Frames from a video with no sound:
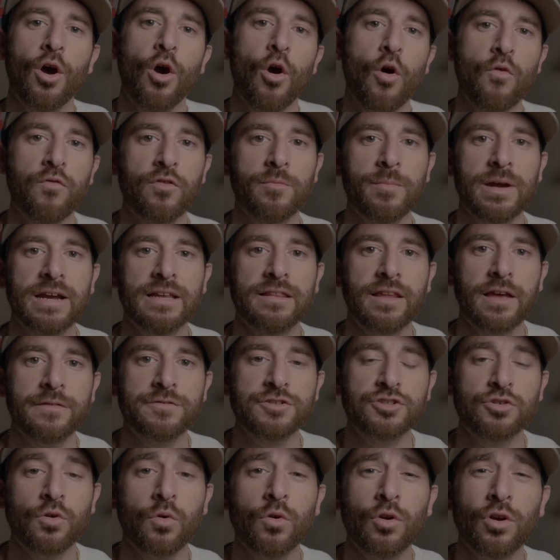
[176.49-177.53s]
over my
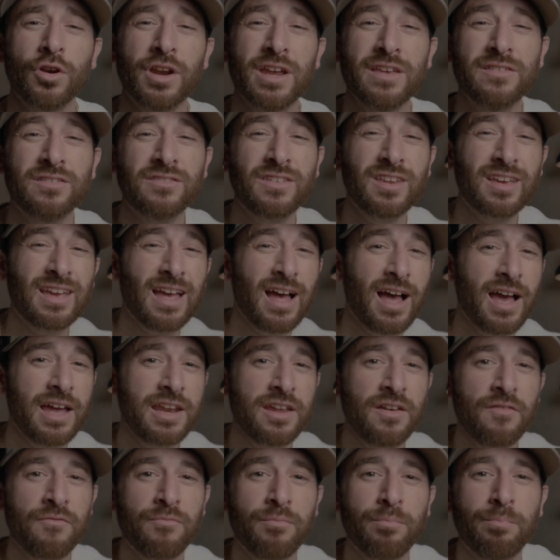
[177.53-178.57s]
left shoulder is to
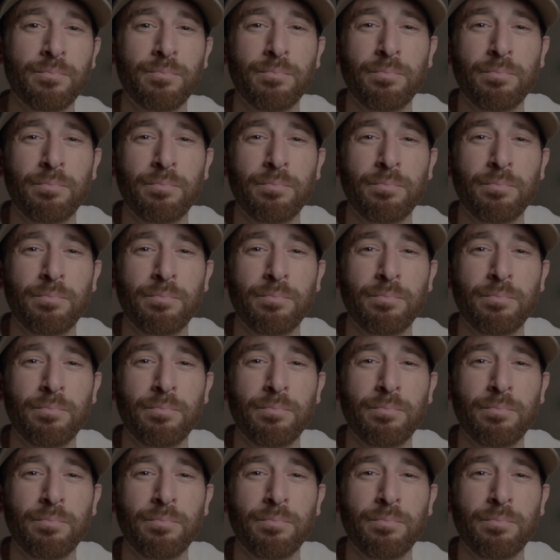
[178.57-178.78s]
kind of